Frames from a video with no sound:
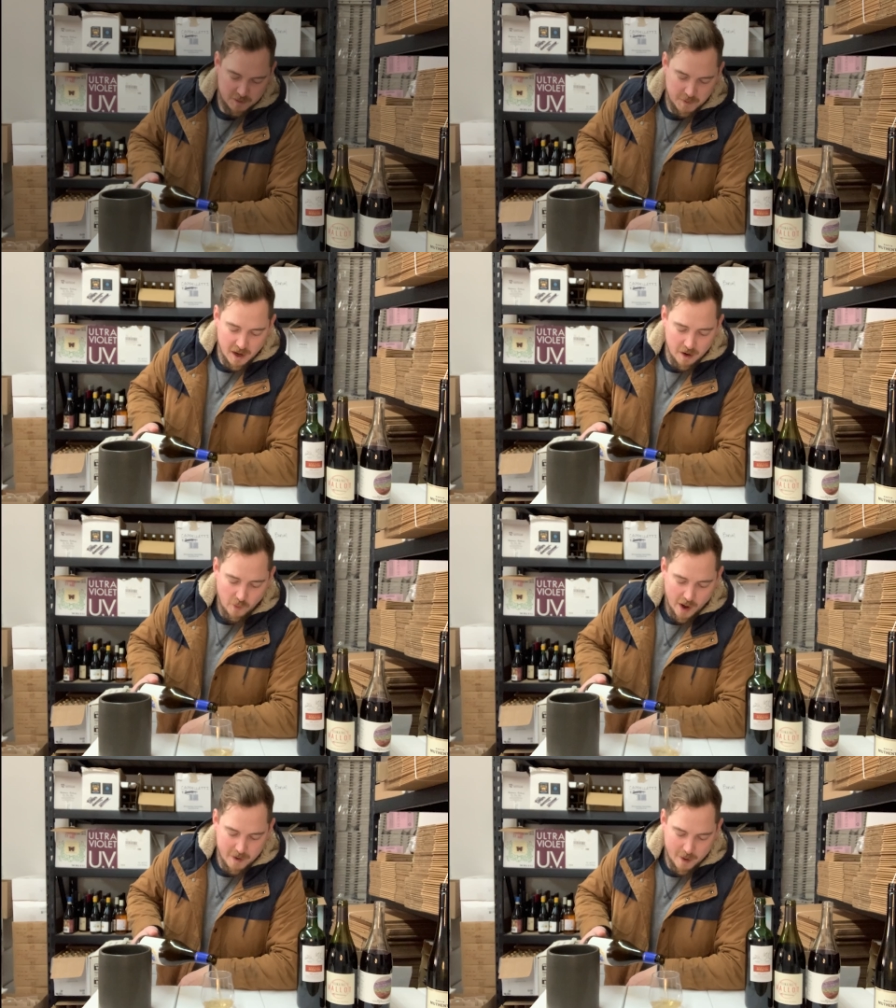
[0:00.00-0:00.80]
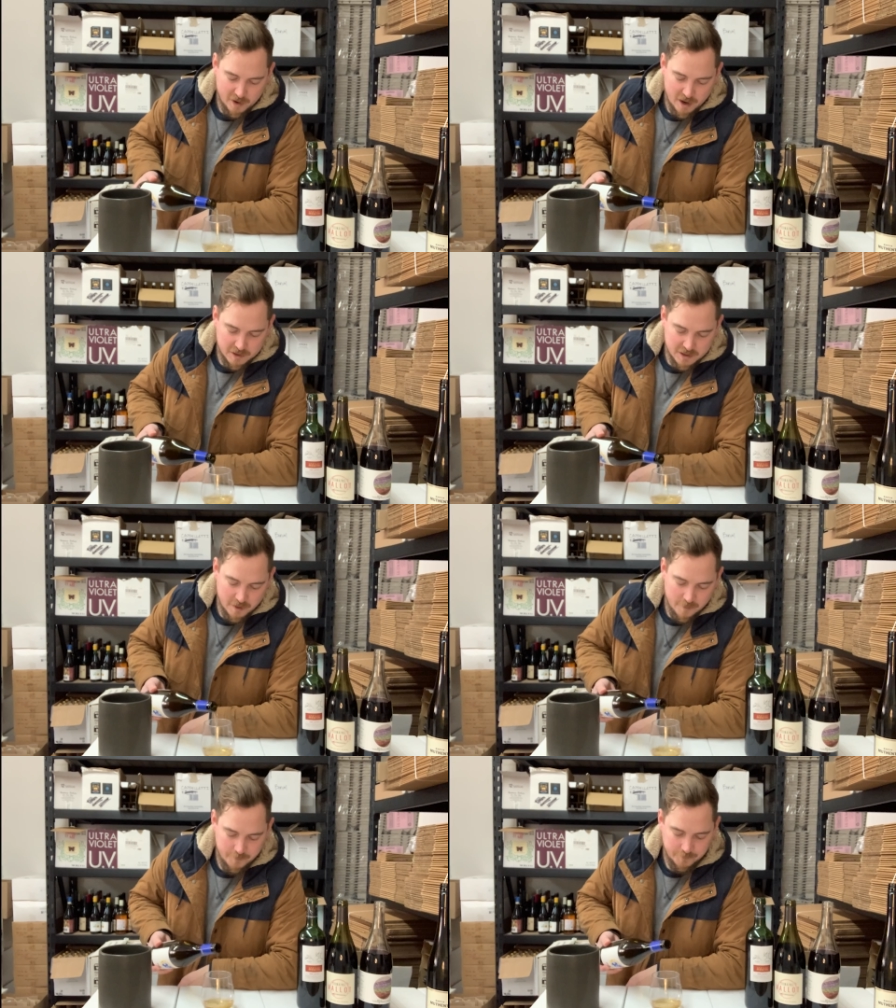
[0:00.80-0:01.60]
speaking of white pepper notes,
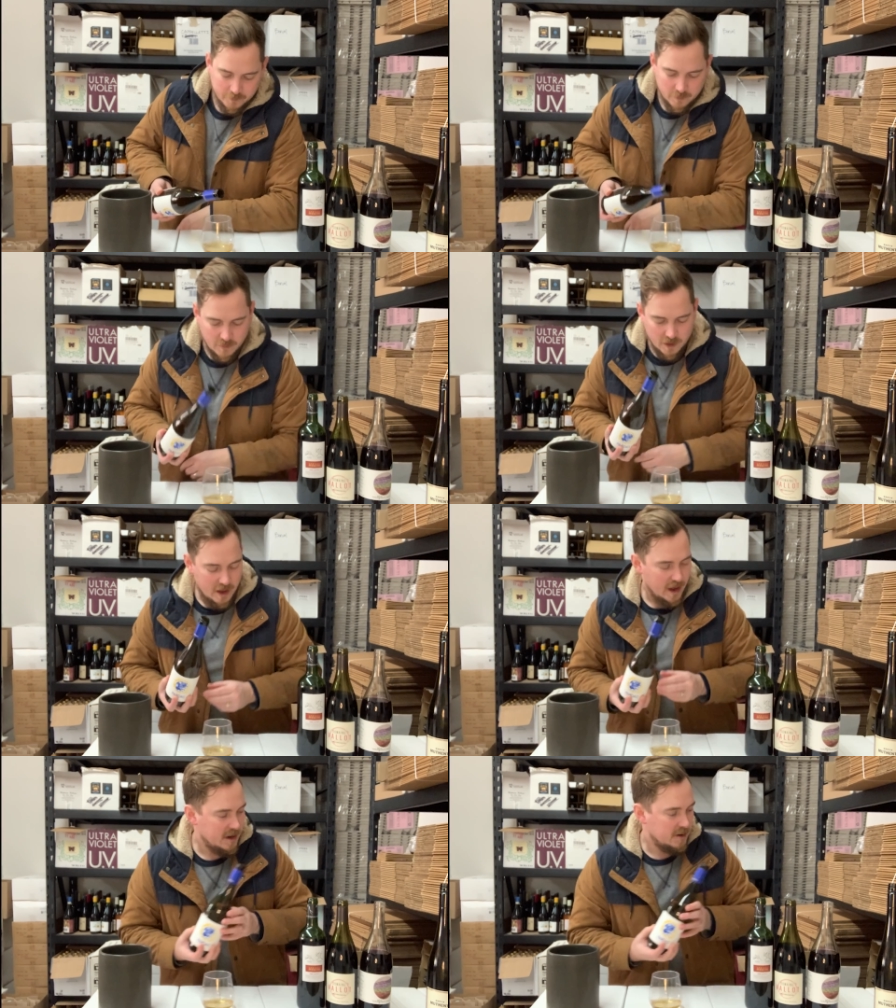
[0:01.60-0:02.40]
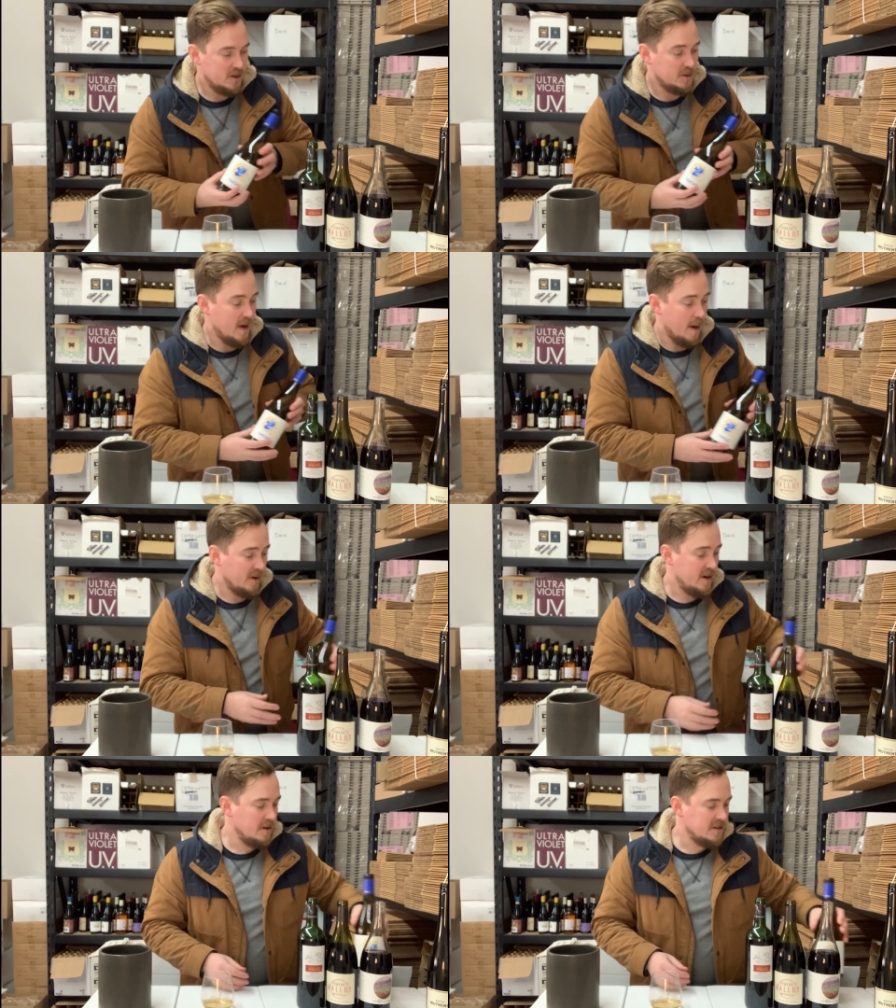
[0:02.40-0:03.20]
and just
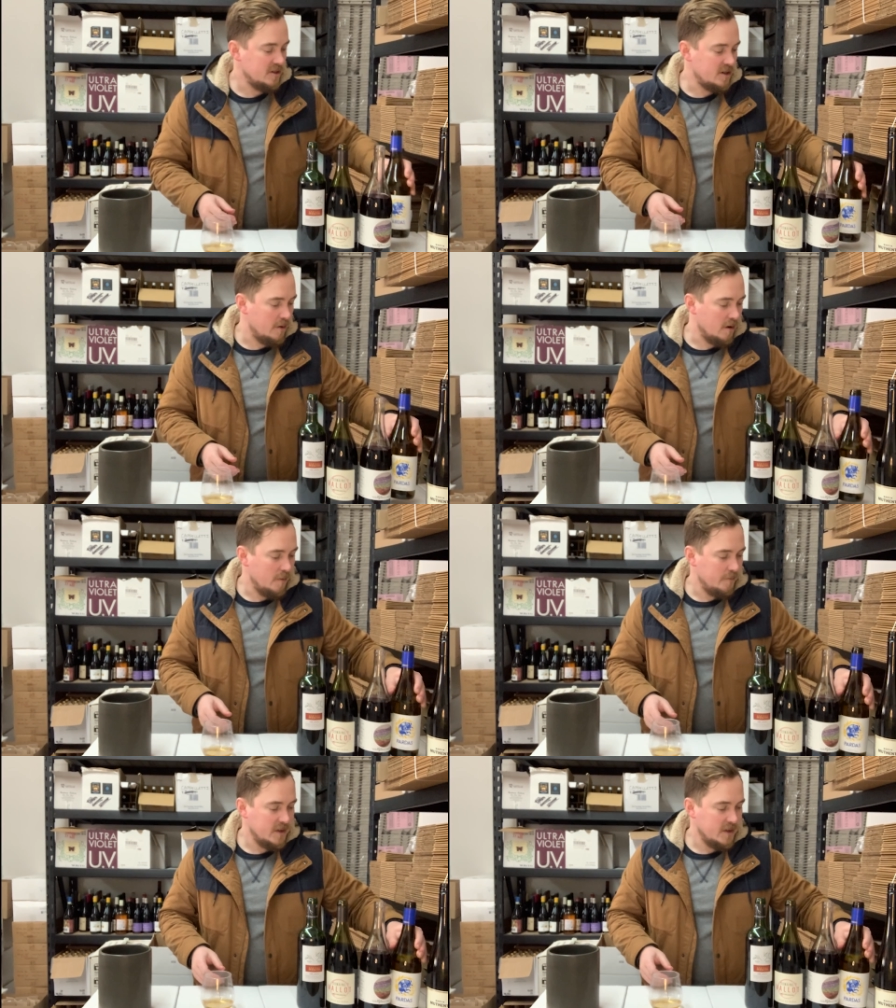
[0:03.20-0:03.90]
peppery notes in general,